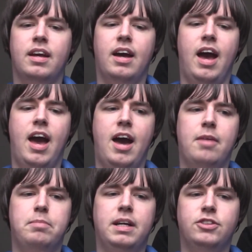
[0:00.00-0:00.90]

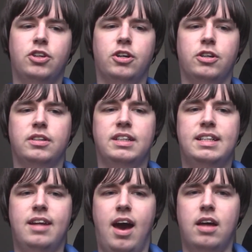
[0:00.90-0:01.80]
uh, because her
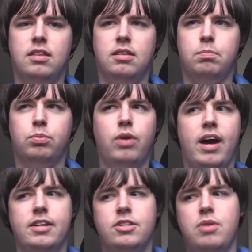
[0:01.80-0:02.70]
death
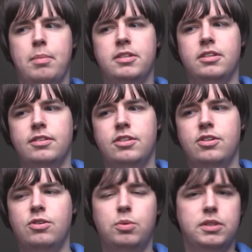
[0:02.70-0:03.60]
prior to episode
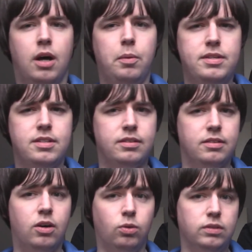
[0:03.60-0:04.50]
two was always
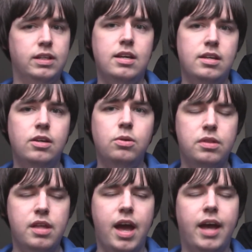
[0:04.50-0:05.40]
an old E U
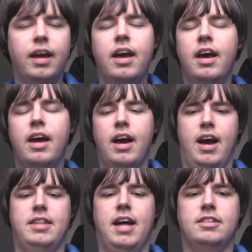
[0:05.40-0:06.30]
thing,
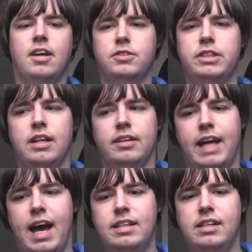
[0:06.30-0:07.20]
and that's obviously not
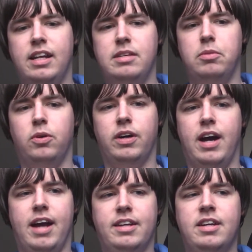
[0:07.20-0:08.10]
canon anymore,
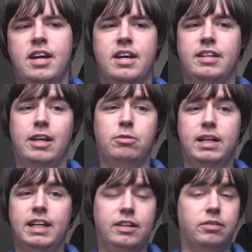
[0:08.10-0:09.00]
and they
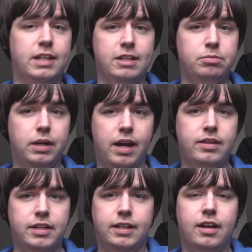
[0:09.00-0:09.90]
really, I don't think, have put
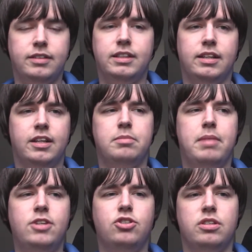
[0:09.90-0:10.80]
out any content that's
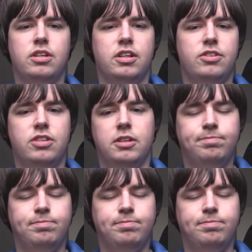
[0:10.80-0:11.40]
mentioned her, so